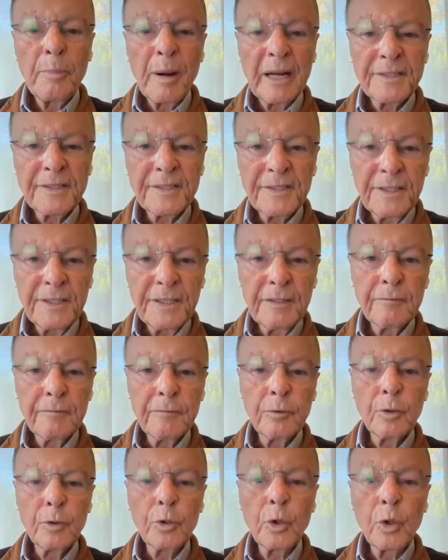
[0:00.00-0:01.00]
and
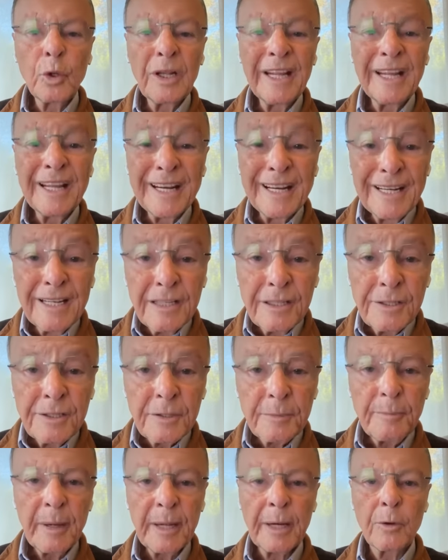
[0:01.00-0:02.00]
compassionate and
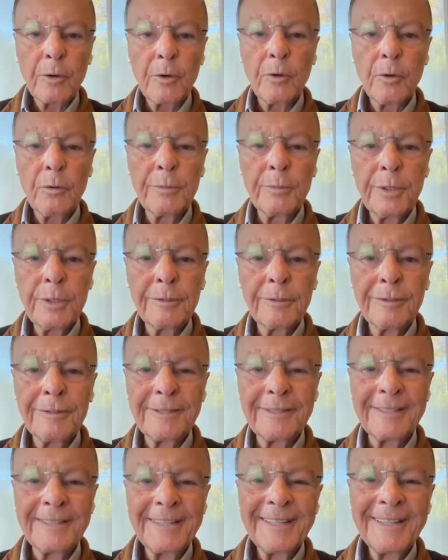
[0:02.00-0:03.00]
tolerant
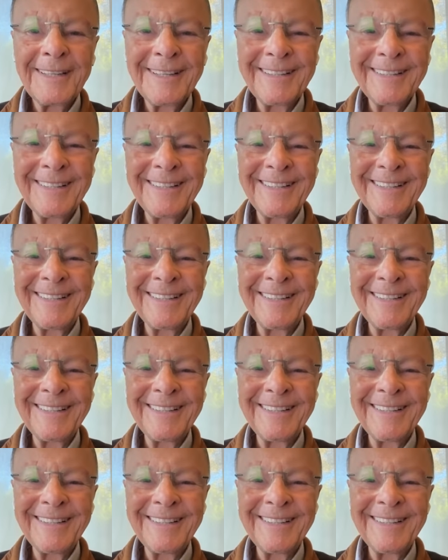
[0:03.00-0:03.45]
towards me,